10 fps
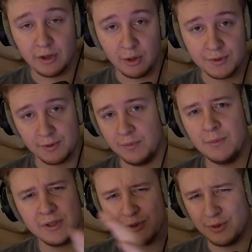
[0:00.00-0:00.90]
low, so
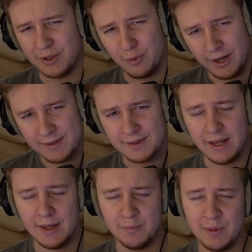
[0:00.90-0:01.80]
people can do the quests
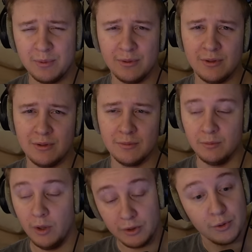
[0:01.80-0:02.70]
and people,
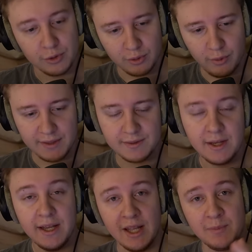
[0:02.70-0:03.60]
well, usual quests,
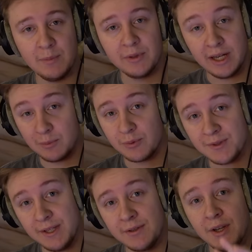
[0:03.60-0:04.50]
and people can't
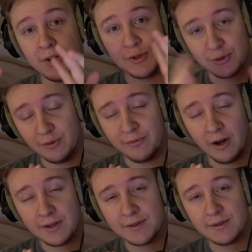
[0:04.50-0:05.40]
proceed too
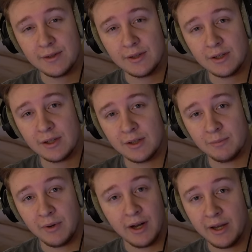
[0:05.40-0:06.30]
fast uh,
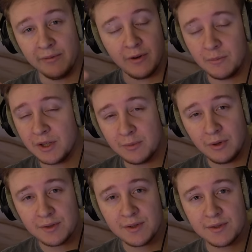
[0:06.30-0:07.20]
by farming the
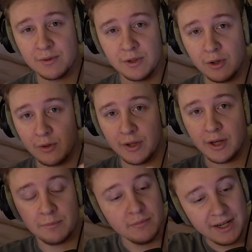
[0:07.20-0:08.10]
bosses, doing all
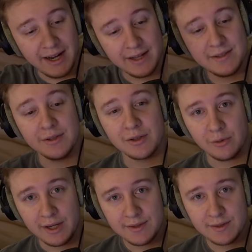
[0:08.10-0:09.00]
the high tier
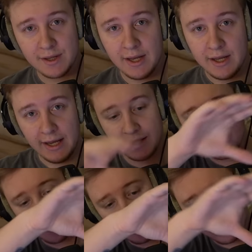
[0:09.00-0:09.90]
quests. And as
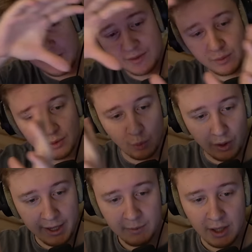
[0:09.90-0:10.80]
we progress through the
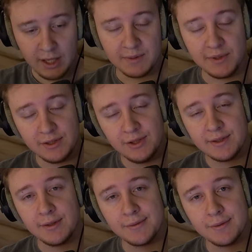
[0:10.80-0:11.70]
wipe, B S G
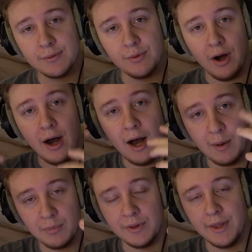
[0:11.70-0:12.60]
tend to
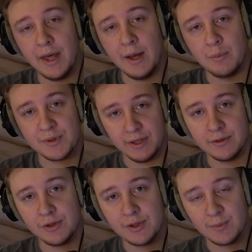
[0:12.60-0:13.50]
up the
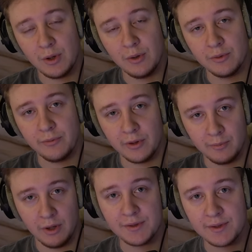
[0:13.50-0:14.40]
percentage spawn for the
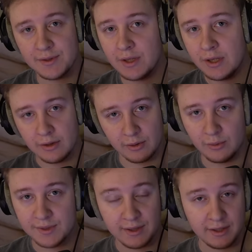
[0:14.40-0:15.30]
bosses, the
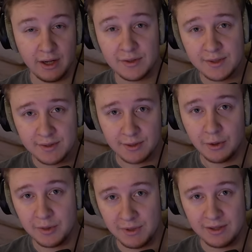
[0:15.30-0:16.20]
goons and the cultists,
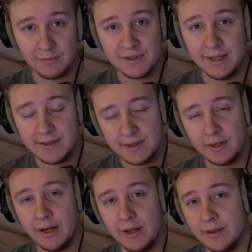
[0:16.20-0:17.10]
so it becomes easier
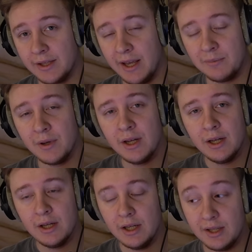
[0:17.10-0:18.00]
and the game,
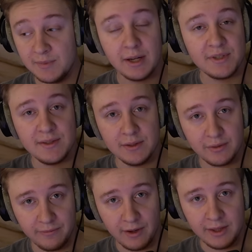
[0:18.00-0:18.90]
it becomes easier to
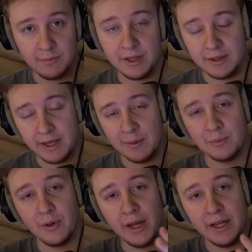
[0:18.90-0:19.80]
find them and the
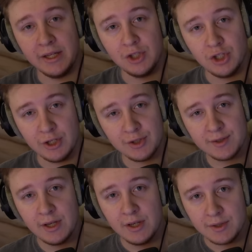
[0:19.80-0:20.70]
gameplay changes.
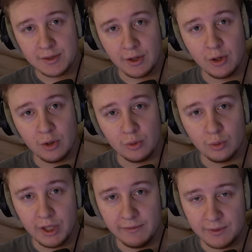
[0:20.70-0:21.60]
So
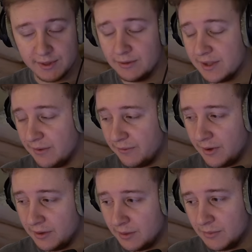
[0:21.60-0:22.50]
if you still can't
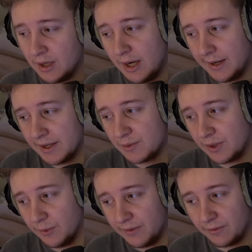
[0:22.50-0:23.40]
find them, I guess we
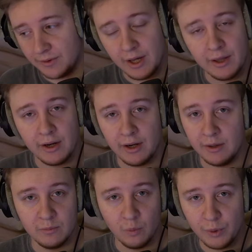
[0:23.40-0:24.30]
can wait for another
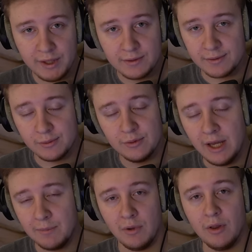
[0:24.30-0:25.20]
week to
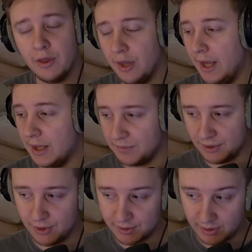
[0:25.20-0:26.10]
a month and B S
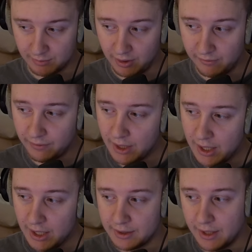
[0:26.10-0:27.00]
G is gonna buff
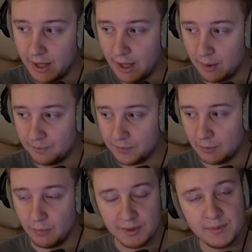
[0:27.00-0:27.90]
the
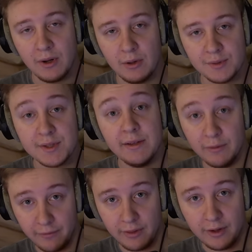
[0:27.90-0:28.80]
boss spawns even
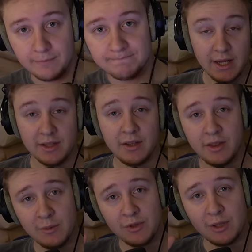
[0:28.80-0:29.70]
further. Another
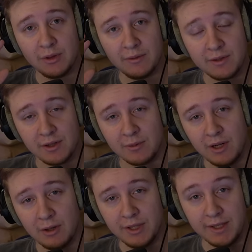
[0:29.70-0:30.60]
thing which I would love to talk
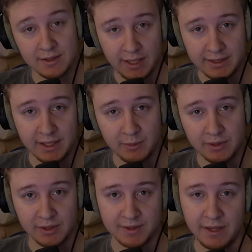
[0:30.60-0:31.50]
about is Lightkeeper,
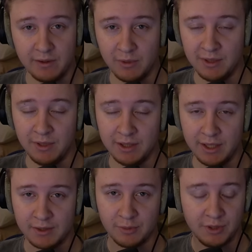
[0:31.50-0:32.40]
because everybody being
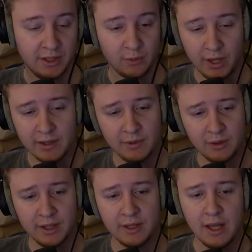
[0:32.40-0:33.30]
extremely quiet
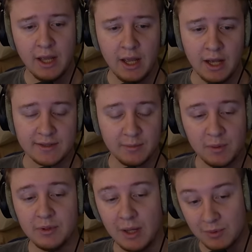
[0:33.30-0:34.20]
about it. Some
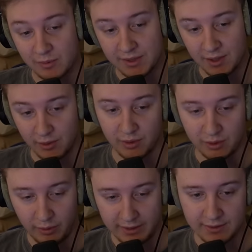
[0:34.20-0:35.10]
people are progressing through the
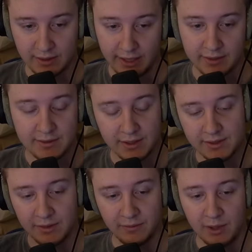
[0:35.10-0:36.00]
quests like ticks
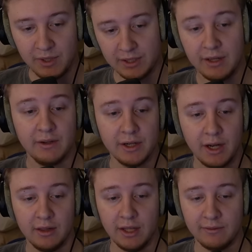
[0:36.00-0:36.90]
and vibing, they're very
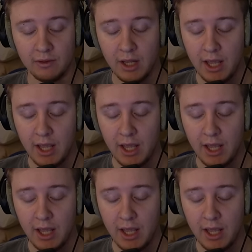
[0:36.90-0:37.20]
high level.